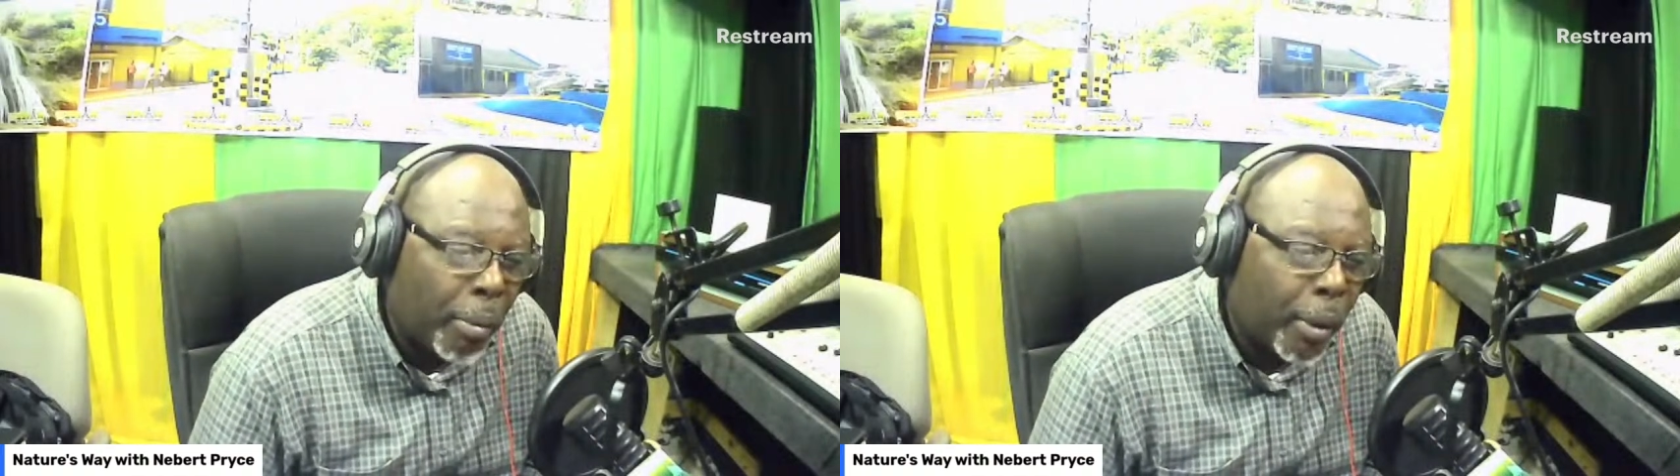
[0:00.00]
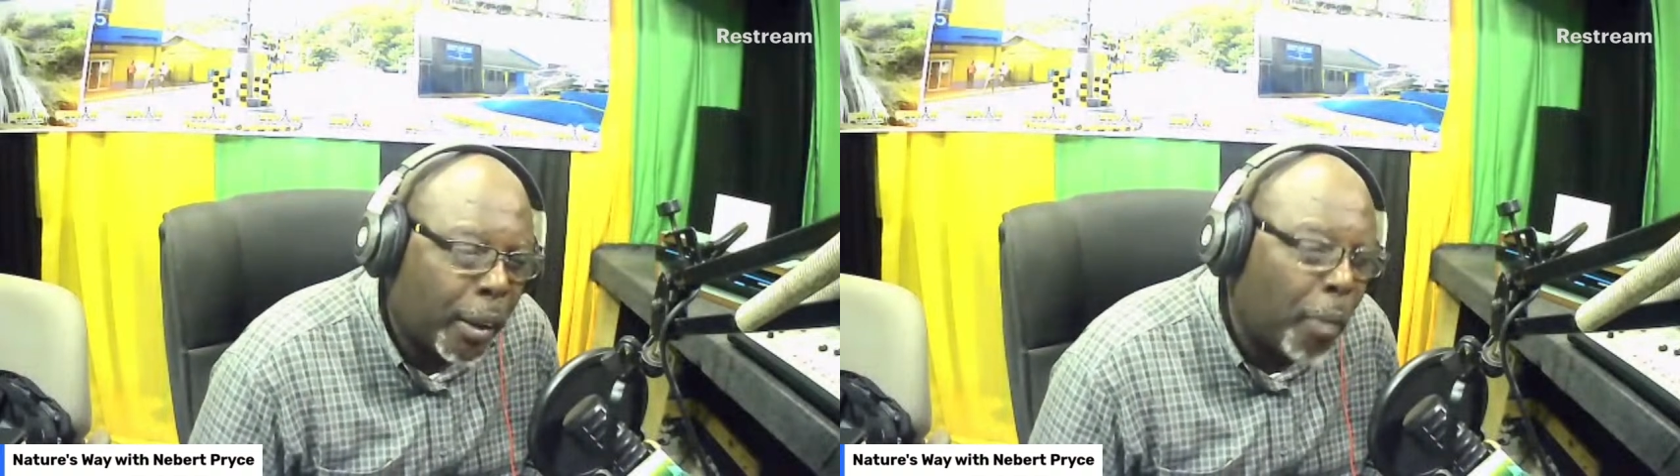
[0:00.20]

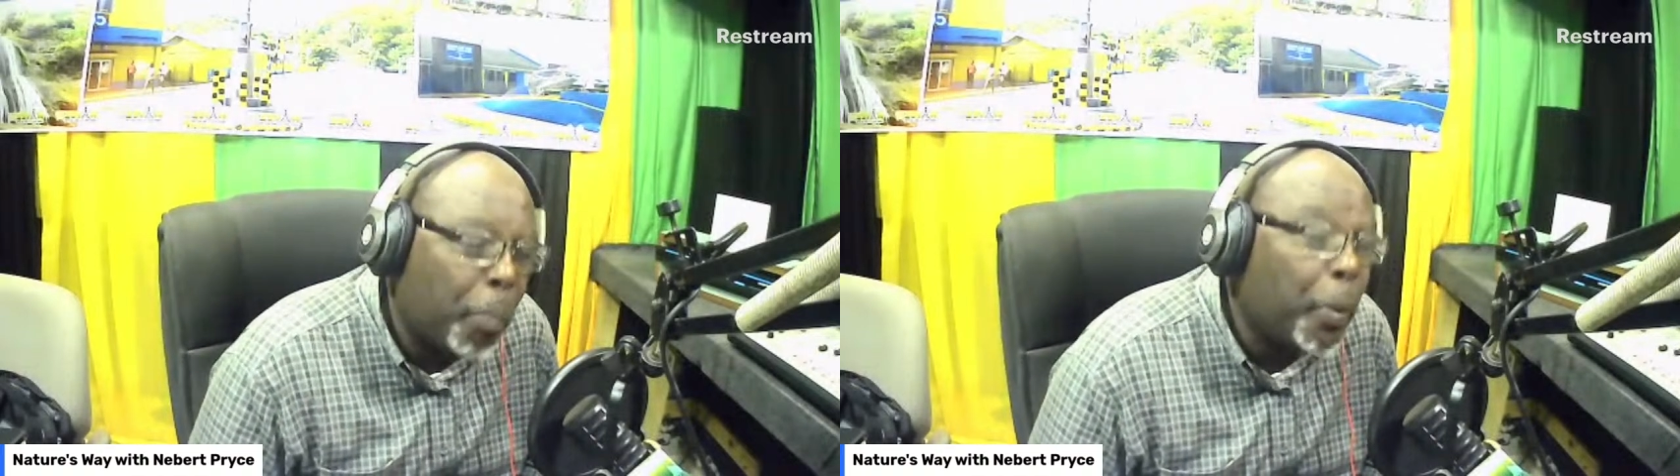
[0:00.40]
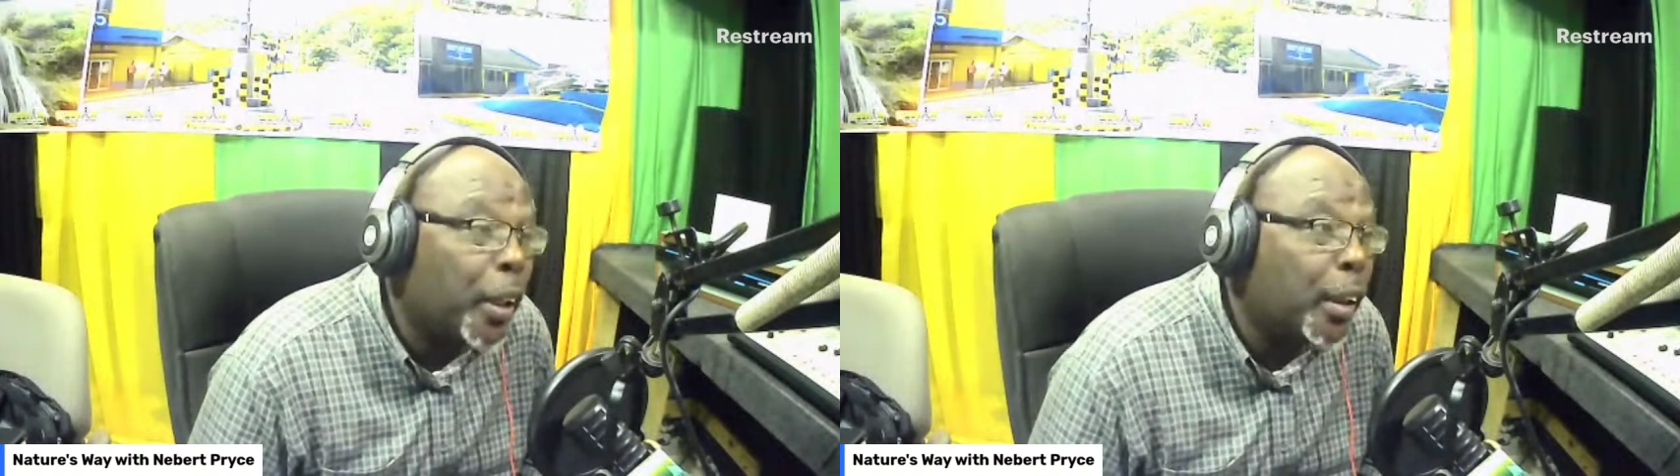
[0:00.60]
But some
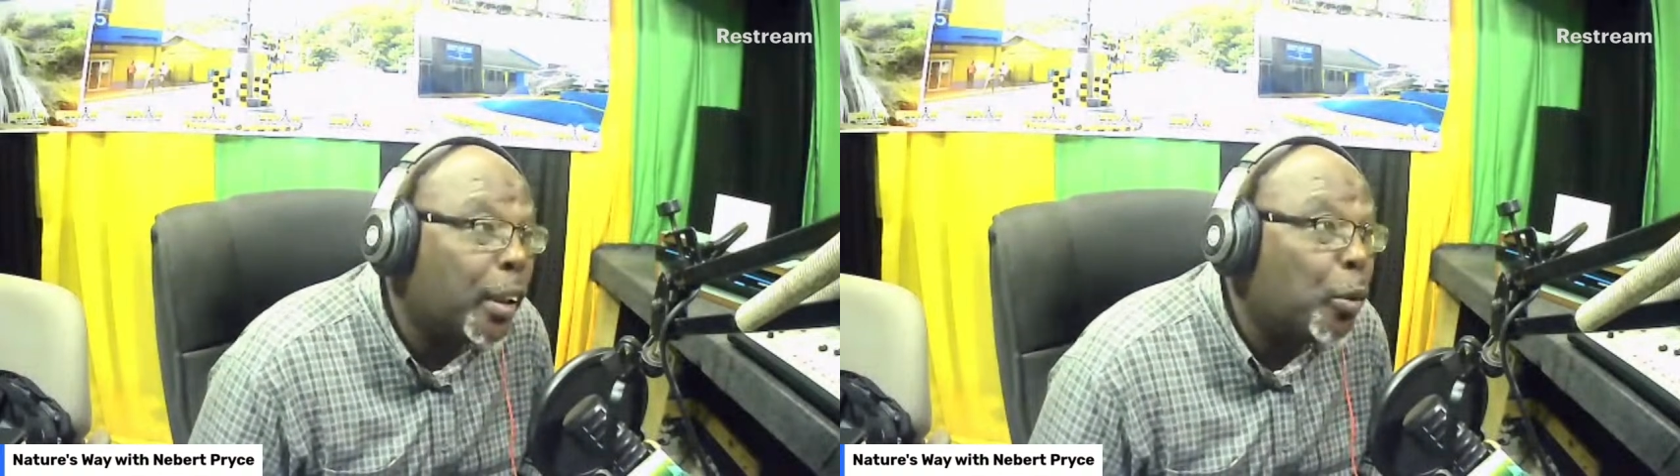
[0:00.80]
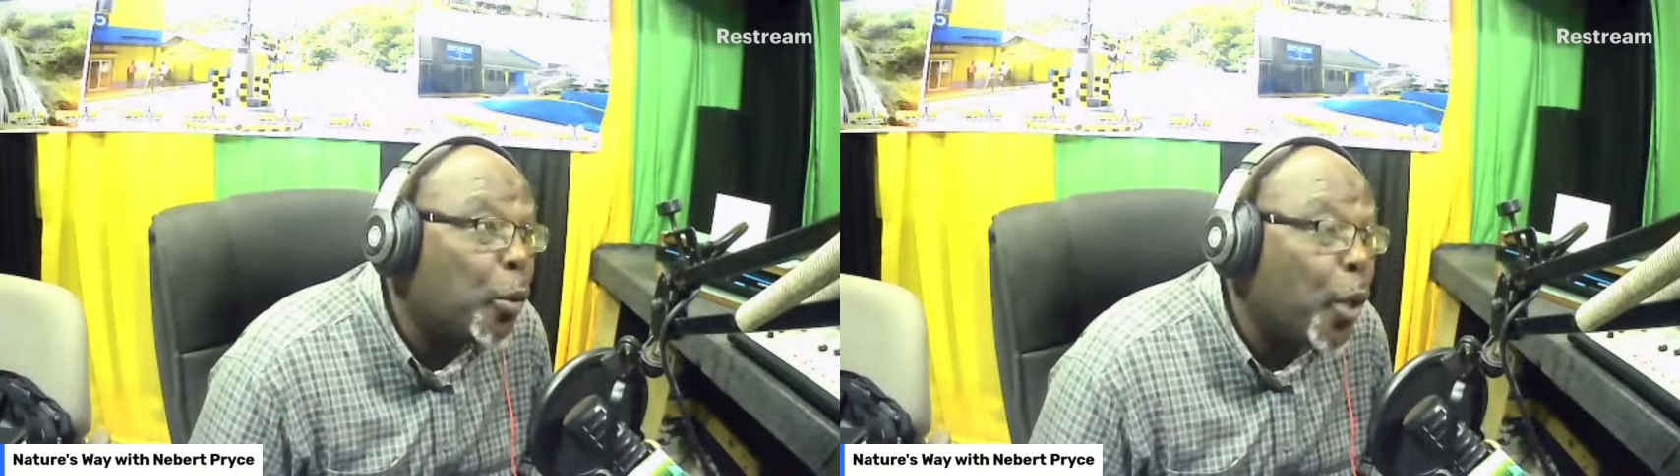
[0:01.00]

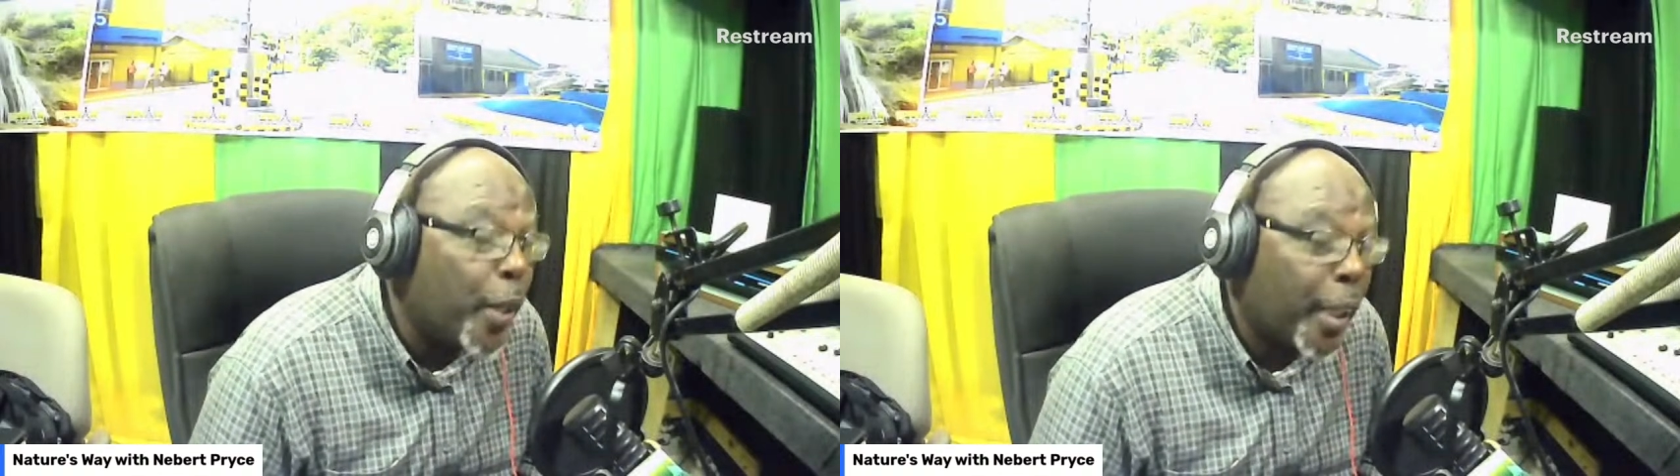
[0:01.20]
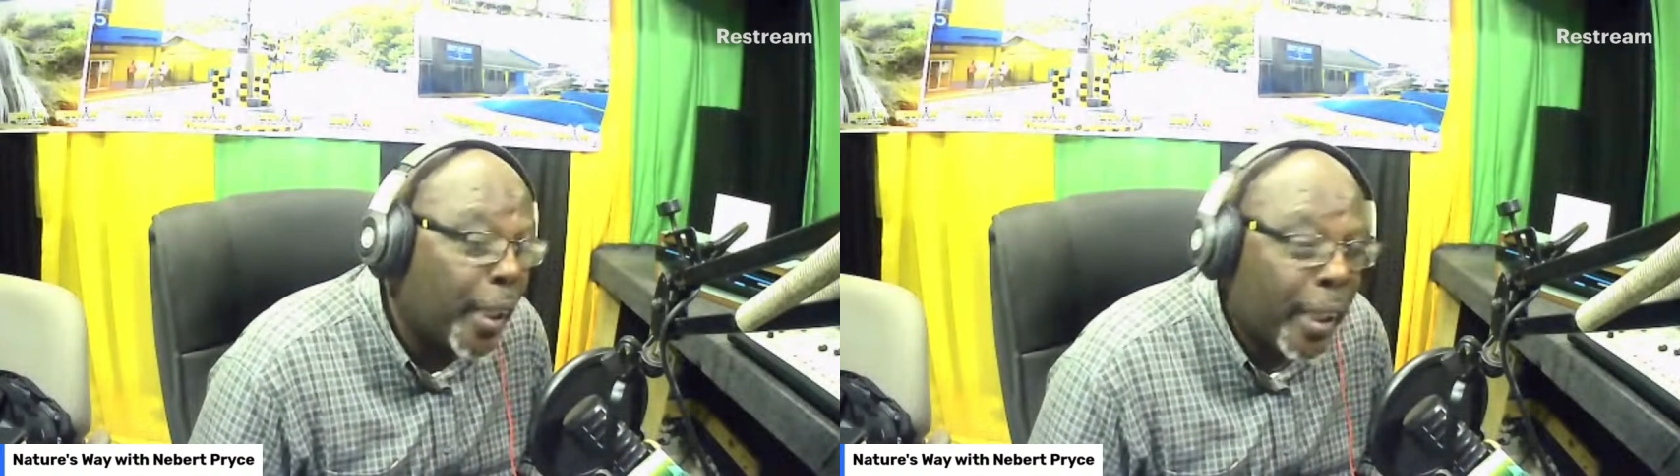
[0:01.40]
persons
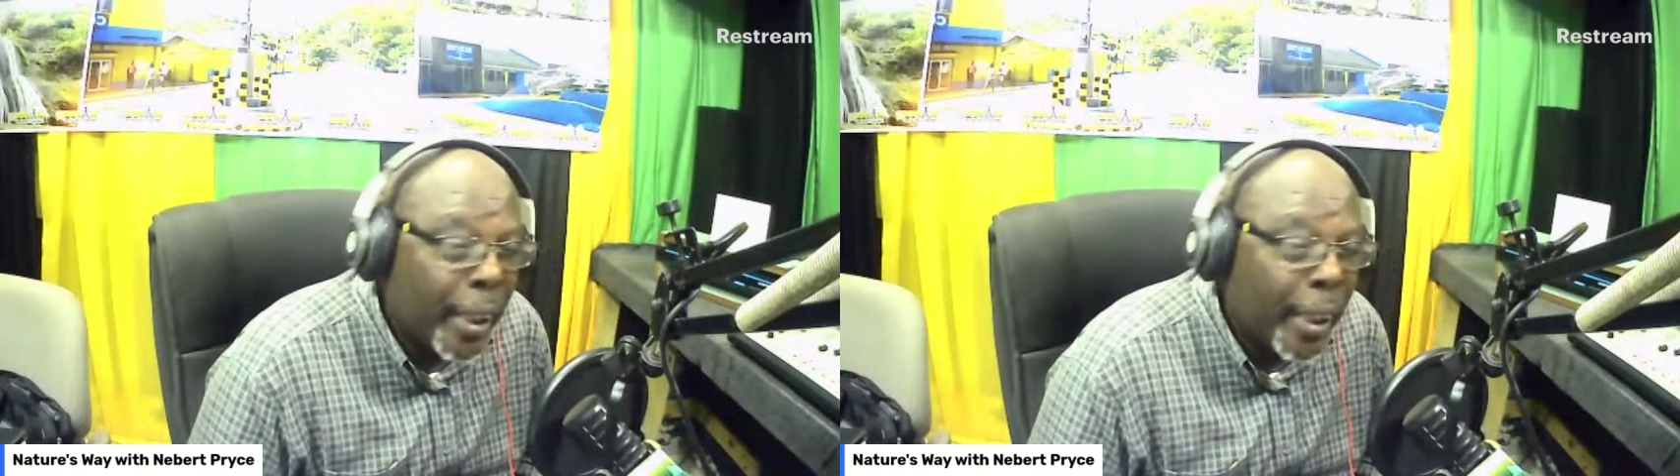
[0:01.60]
worry